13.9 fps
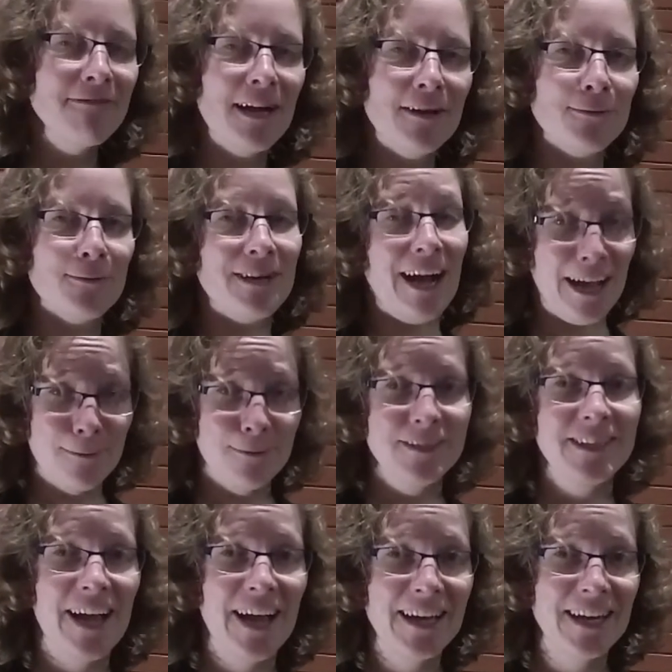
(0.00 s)
found when I was
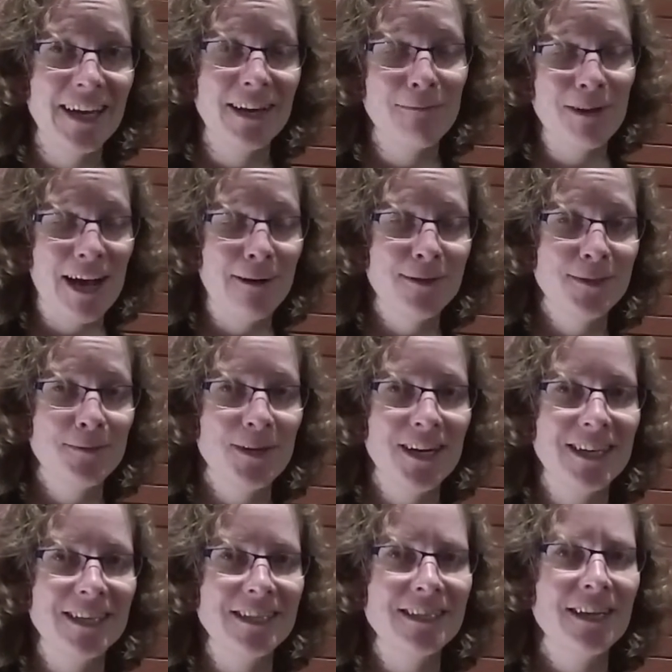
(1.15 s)
hiking when I was
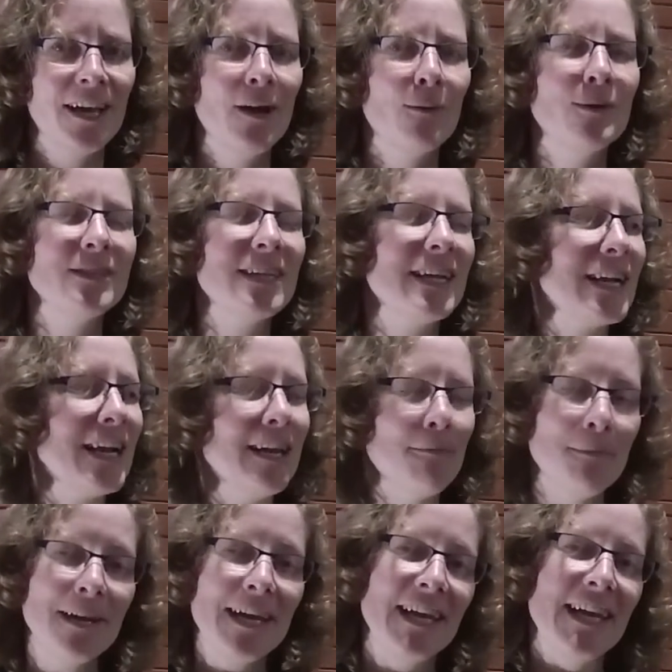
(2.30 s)
pregnant was that
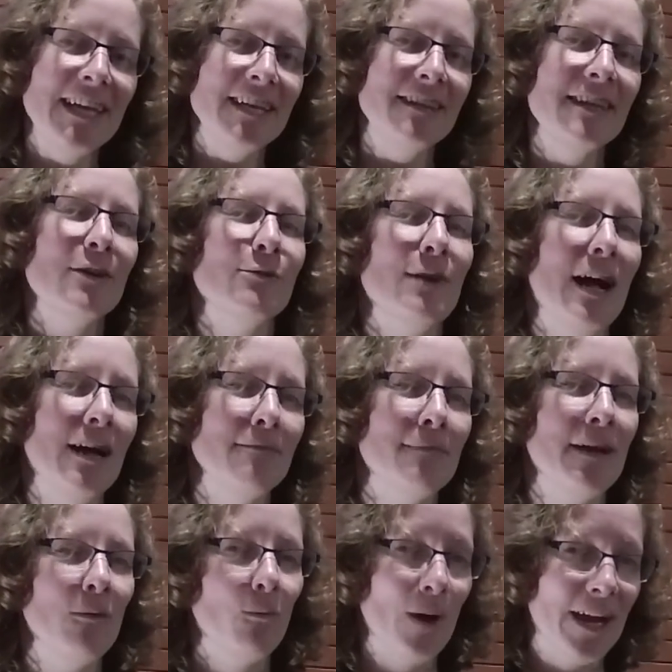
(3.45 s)
clipping anything around my
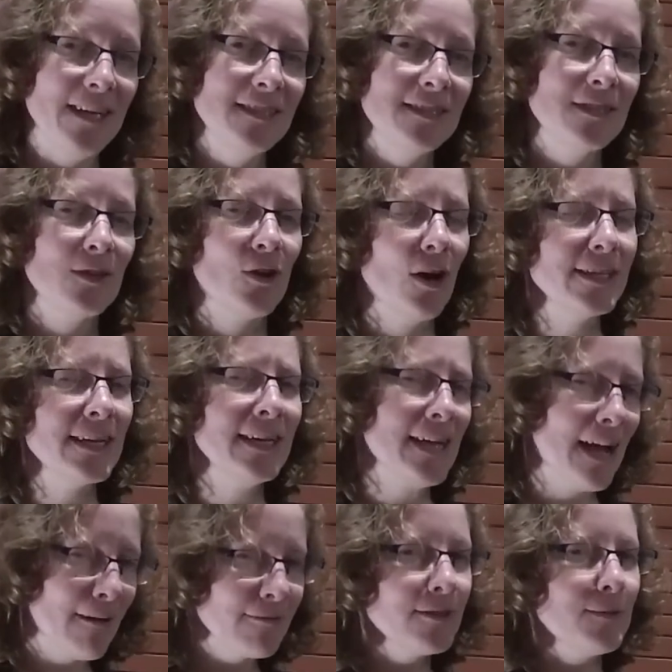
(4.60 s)
waist got
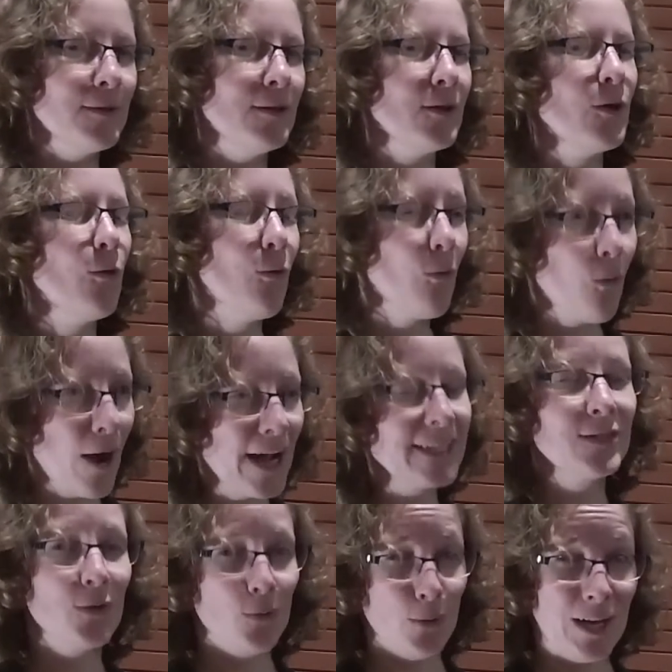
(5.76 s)
uncomfortable quite
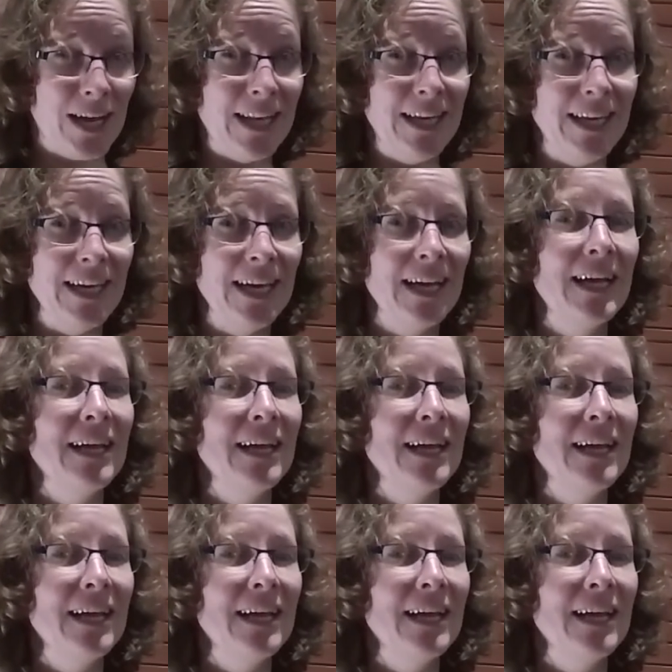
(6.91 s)
quickly.